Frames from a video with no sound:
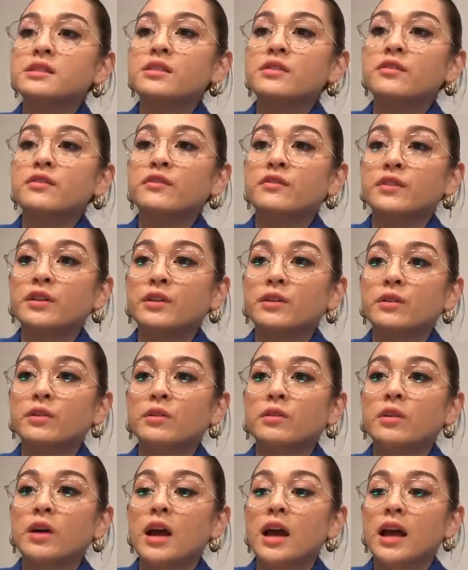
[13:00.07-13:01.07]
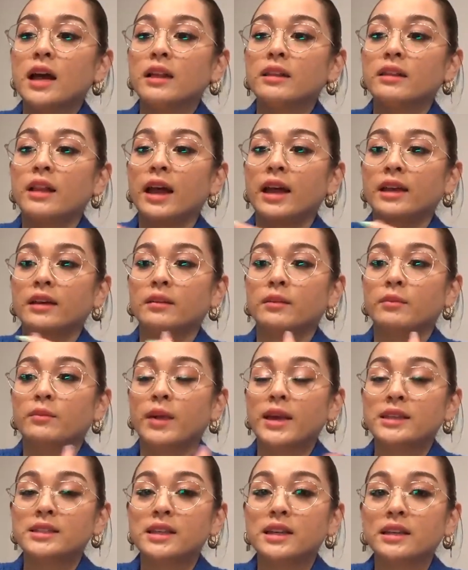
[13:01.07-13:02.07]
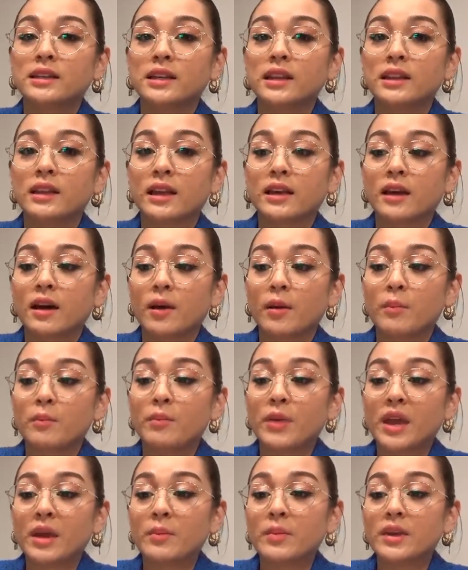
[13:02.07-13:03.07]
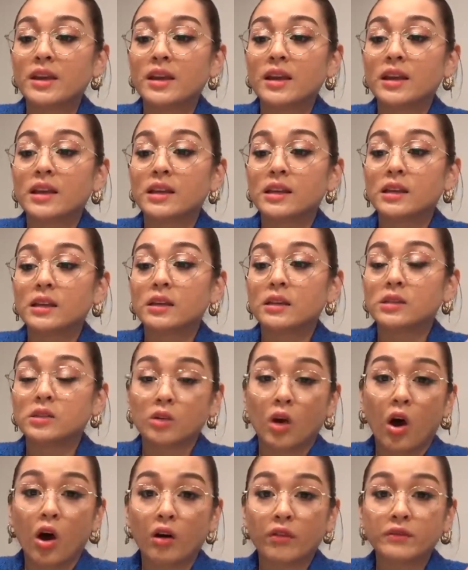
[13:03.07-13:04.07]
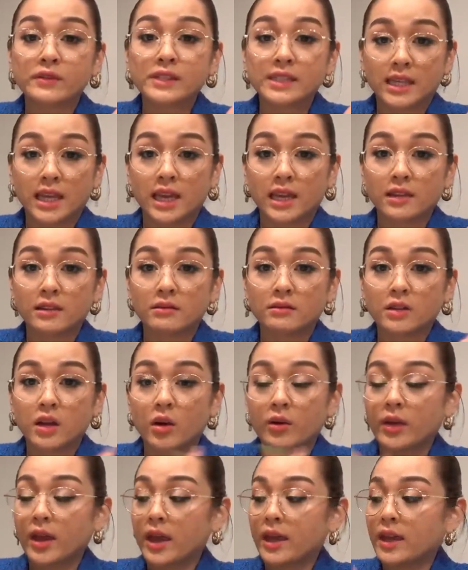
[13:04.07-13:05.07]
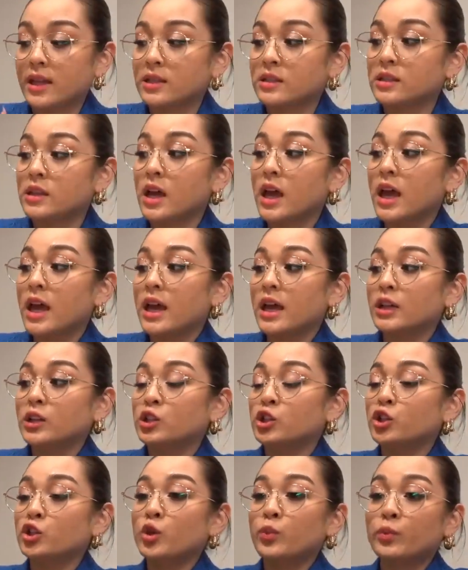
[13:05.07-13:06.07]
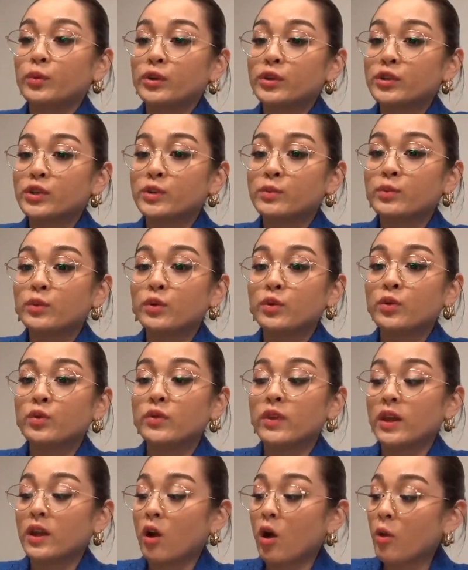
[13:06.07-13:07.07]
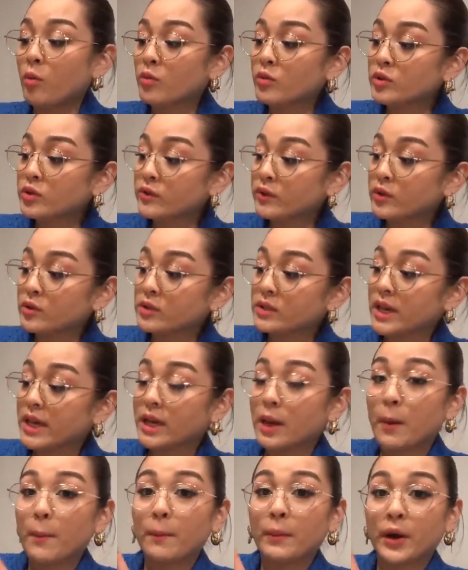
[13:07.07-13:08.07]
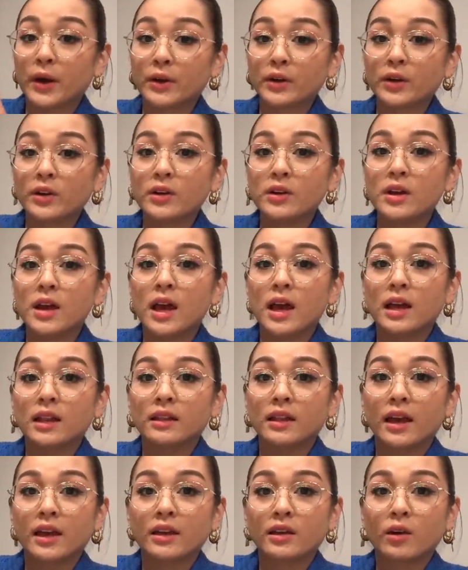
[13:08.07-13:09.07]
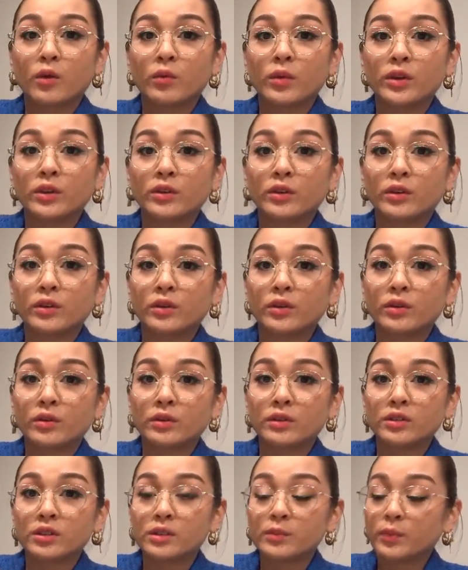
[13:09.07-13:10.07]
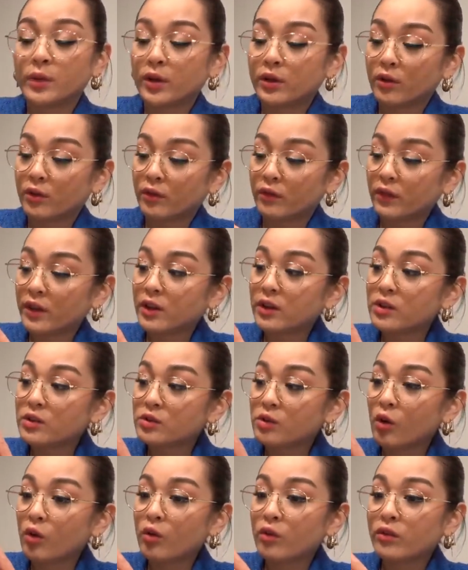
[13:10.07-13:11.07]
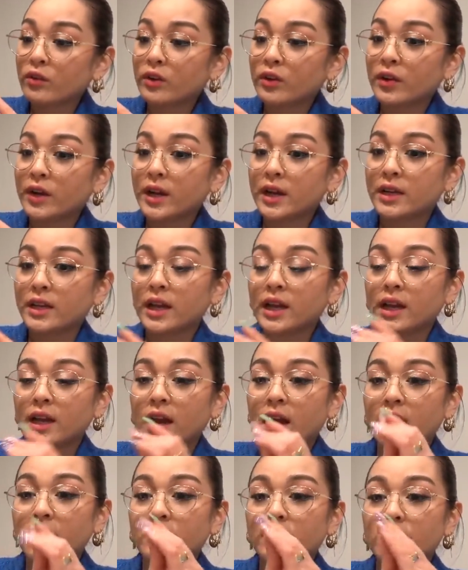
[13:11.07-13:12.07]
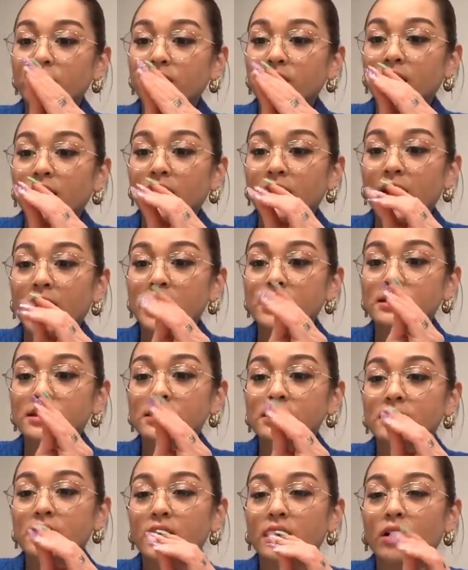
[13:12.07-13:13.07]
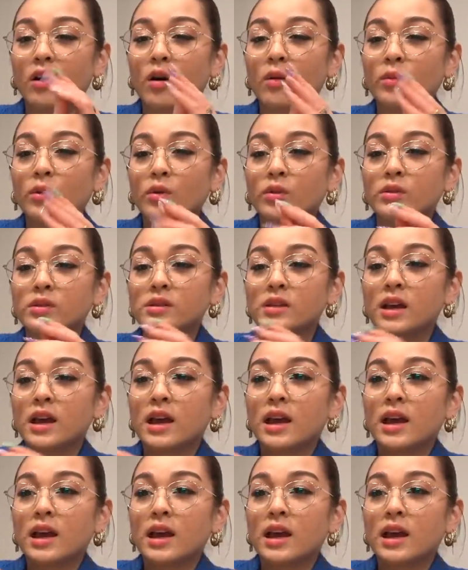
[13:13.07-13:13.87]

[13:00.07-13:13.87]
to feel like basically like baby soft skin. Okay, it's super smooth. It almost feels like butter. Like when you just put your fingers over it, it kind of like has this like almost